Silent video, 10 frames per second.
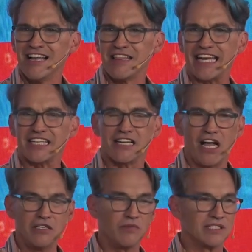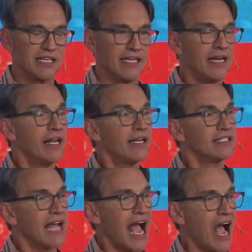That gun was in his
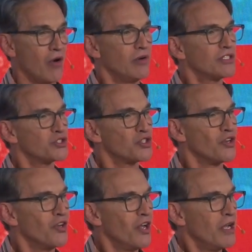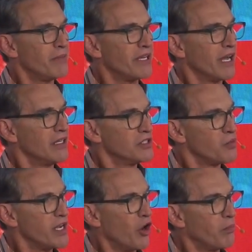house because
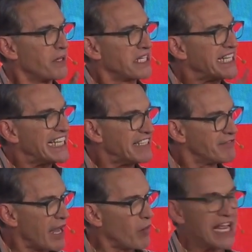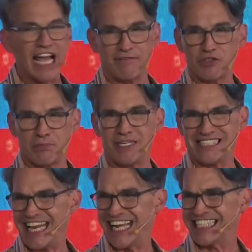we all believe that we have to
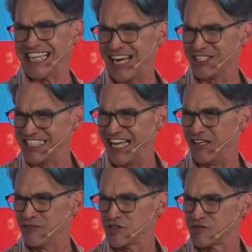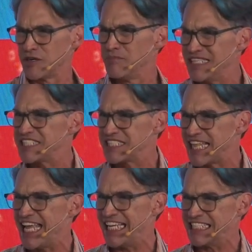protect ourselves from this
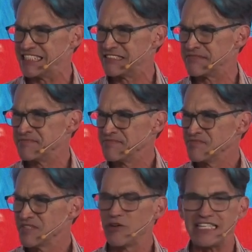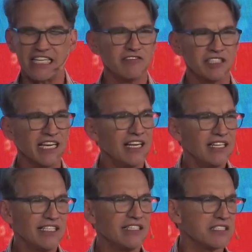thing. Now, he lived
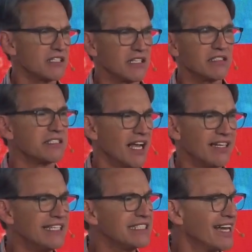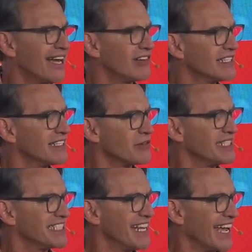in this little tiny town in
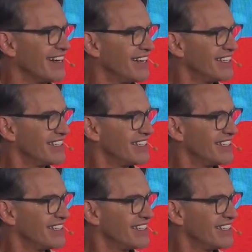Louisiana